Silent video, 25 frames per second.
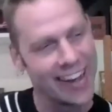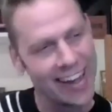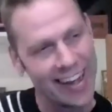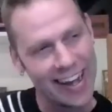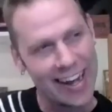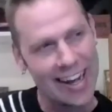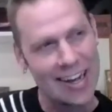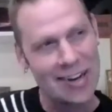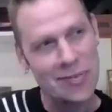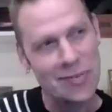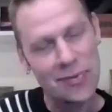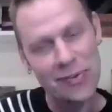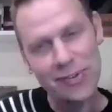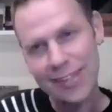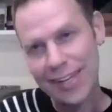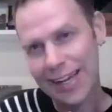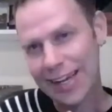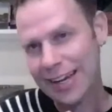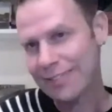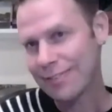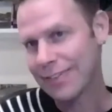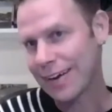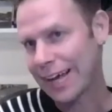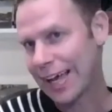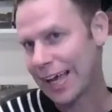
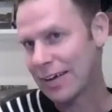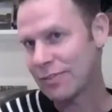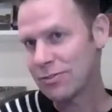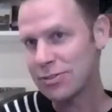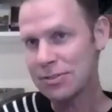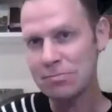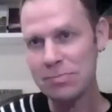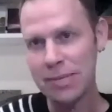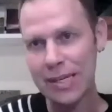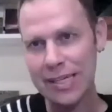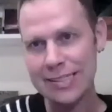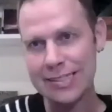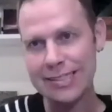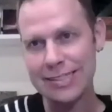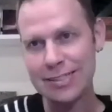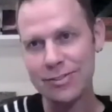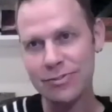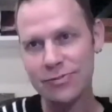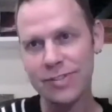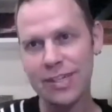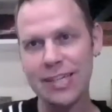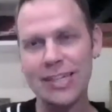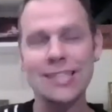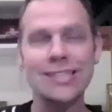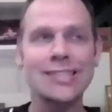I haven't painted the
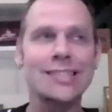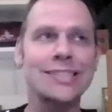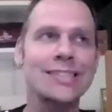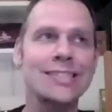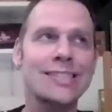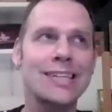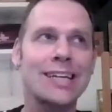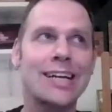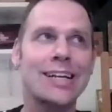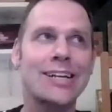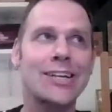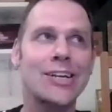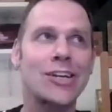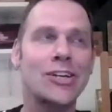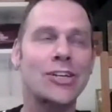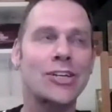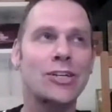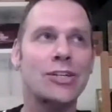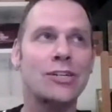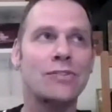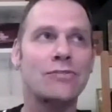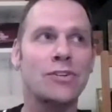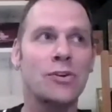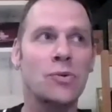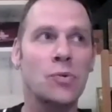faces. I don't know
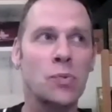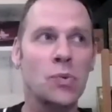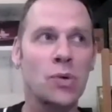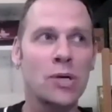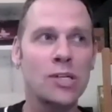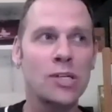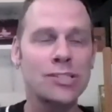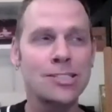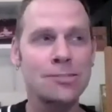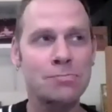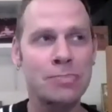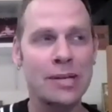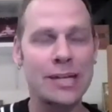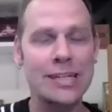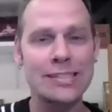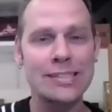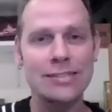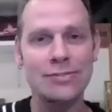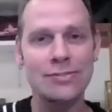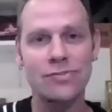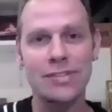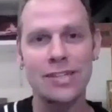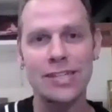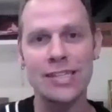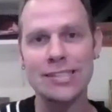if I want to paint the
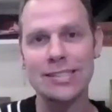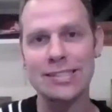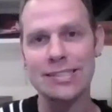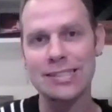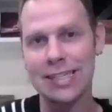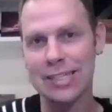faces.